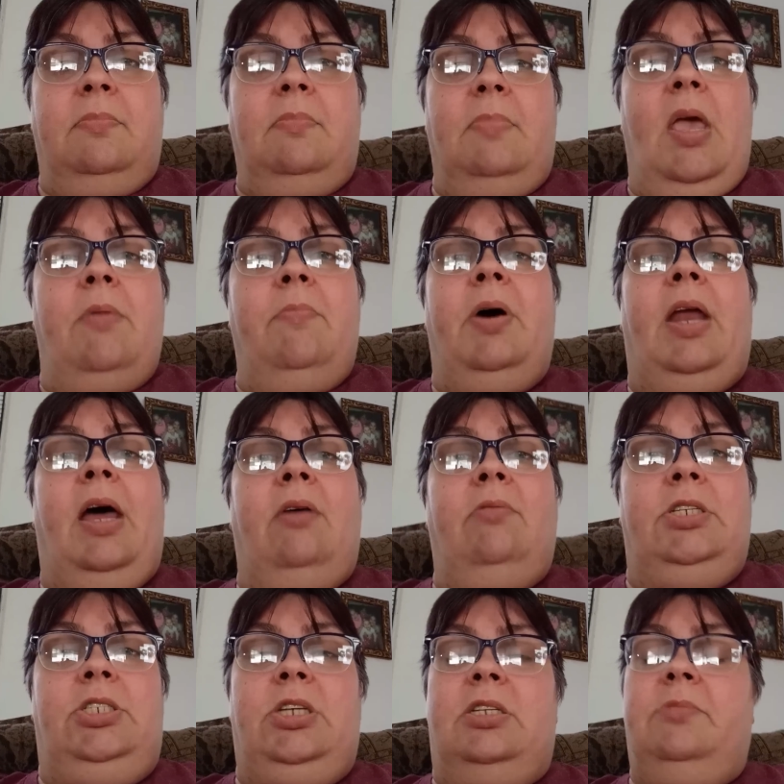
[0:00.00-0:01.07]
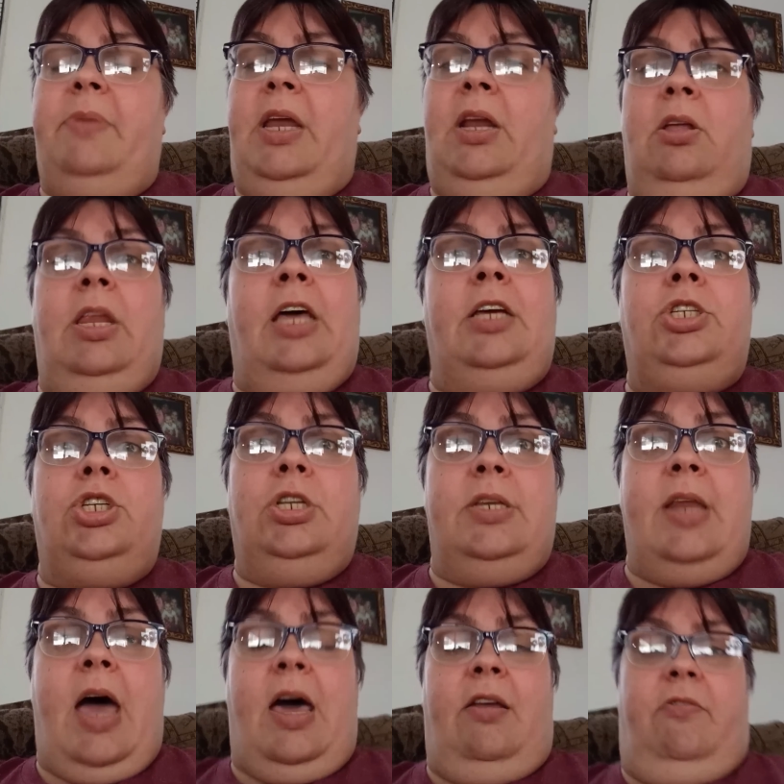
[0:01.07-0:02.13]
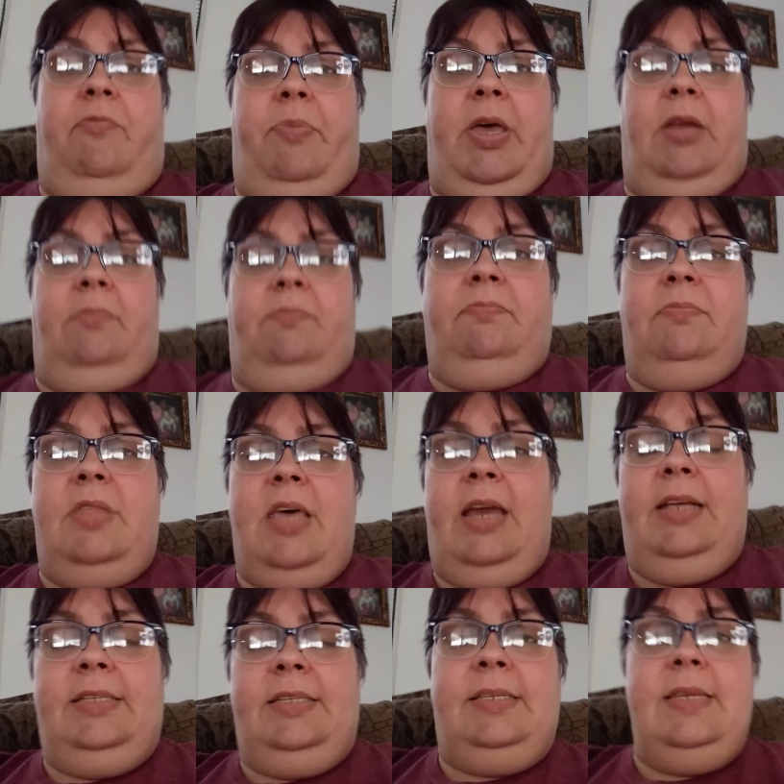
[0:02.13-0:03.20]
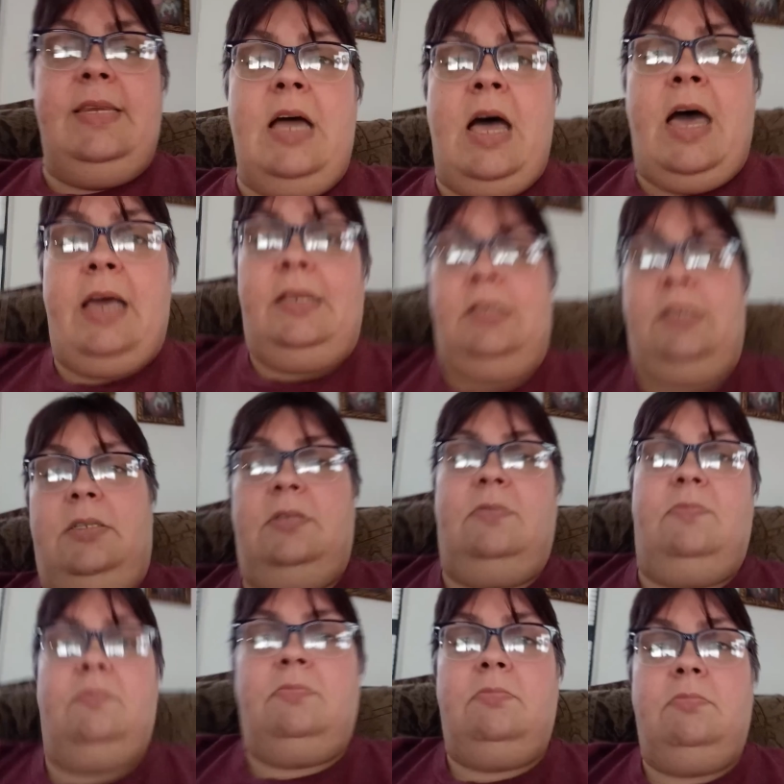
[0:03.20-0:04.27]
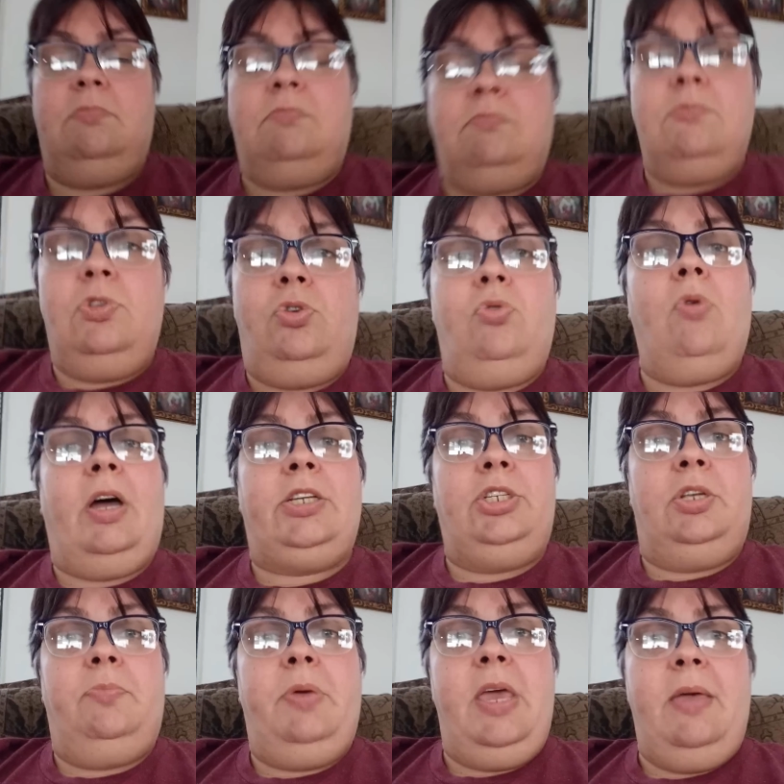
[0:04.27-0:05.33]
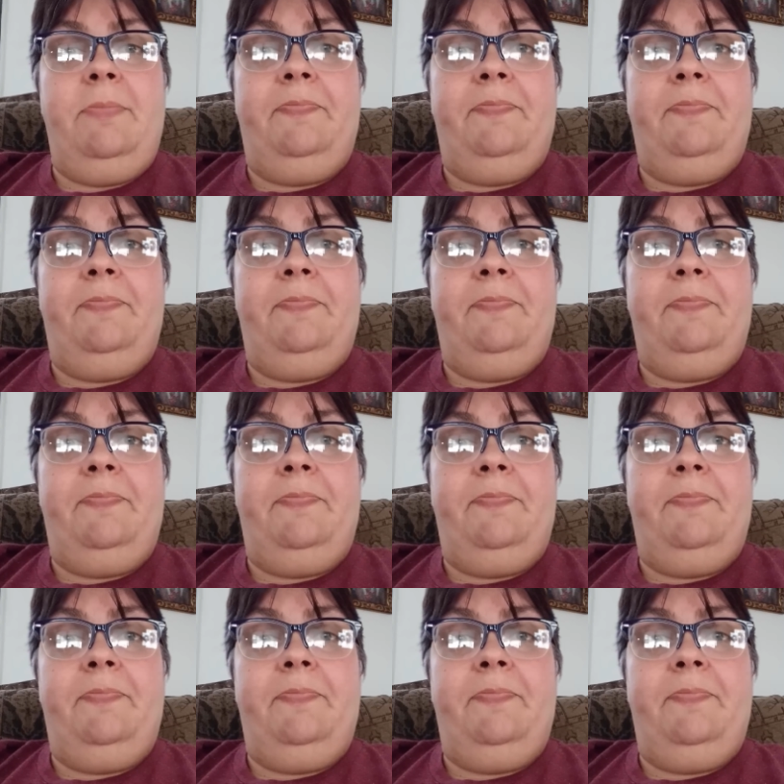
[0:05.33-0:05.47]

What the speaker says: But I was judgmental, and I should not have been. That is not who I should be.